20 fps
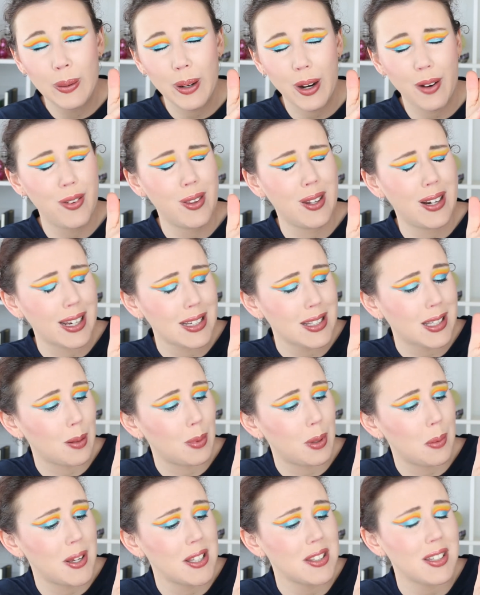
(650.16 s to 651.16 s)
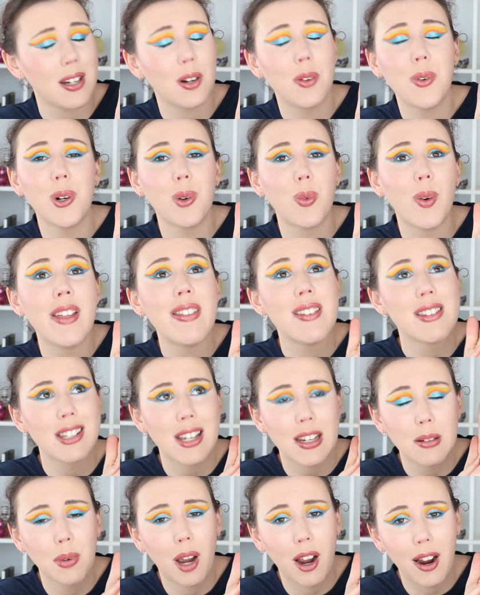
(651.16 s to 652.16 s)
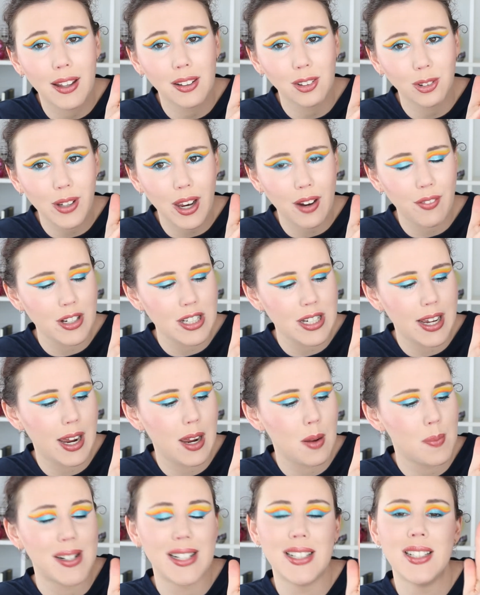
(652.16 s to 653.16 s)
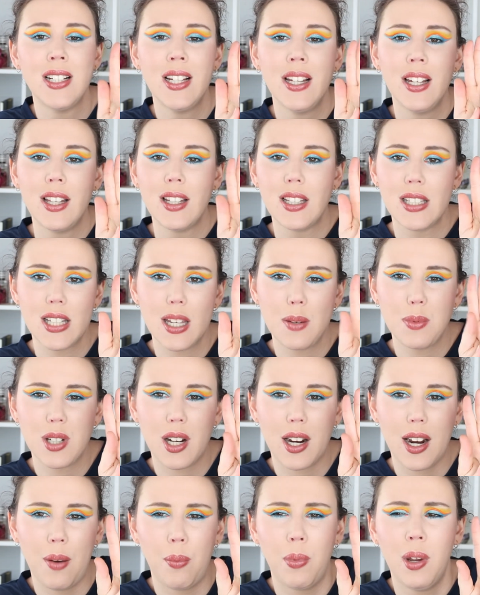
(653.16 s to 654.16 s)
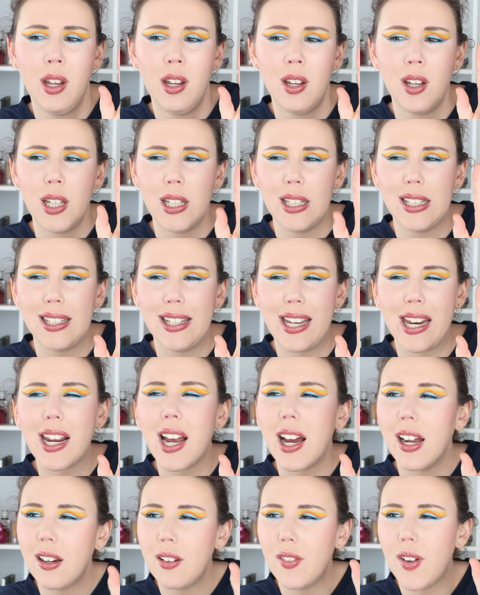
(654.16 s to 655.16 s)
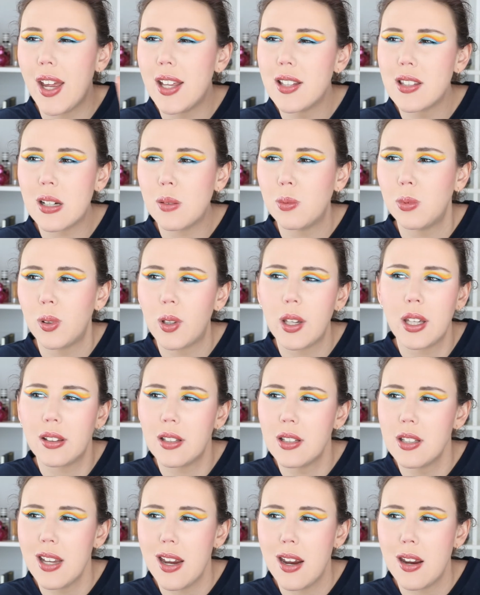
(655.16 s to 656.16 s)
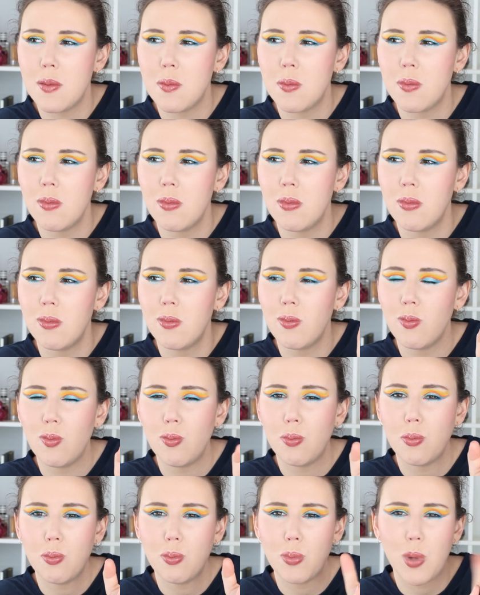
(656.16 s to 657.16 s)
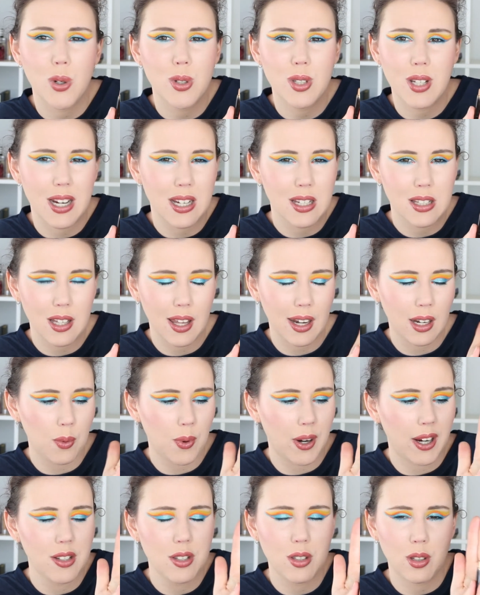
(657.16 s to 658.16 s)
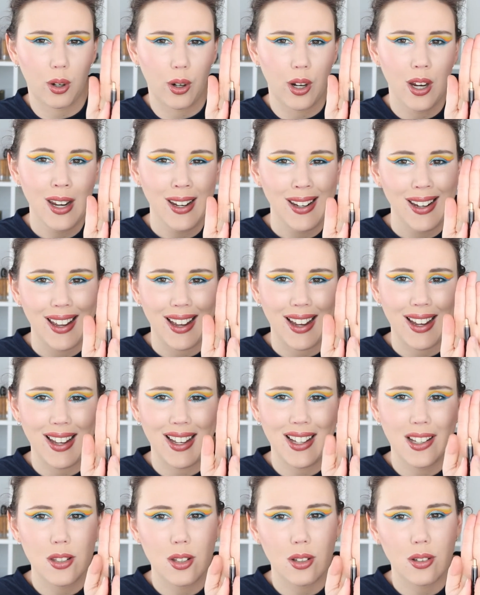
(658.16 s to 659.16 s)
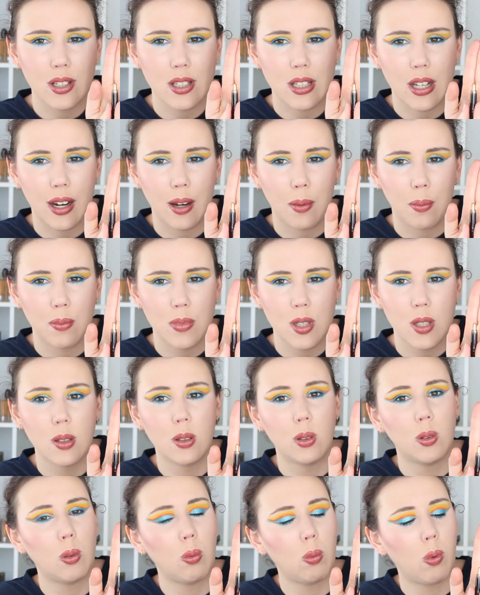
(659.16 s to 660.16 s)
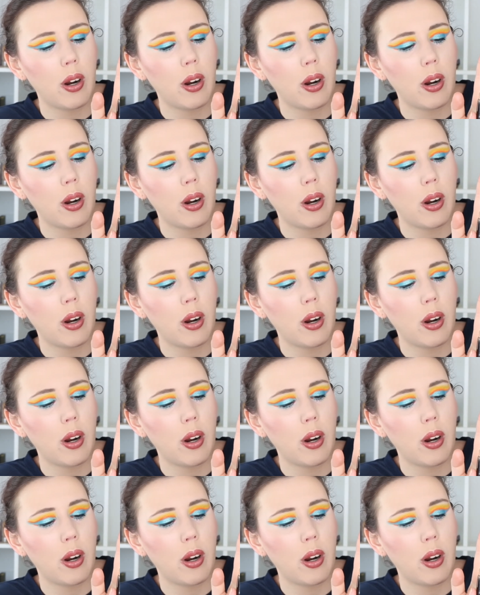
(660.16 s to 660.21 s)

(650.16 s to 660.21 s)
over the next couple of months, I don't want to wear the same eye look every day, but at the same time, it kind of ends up looking the same most days anyway. So as long as I'm still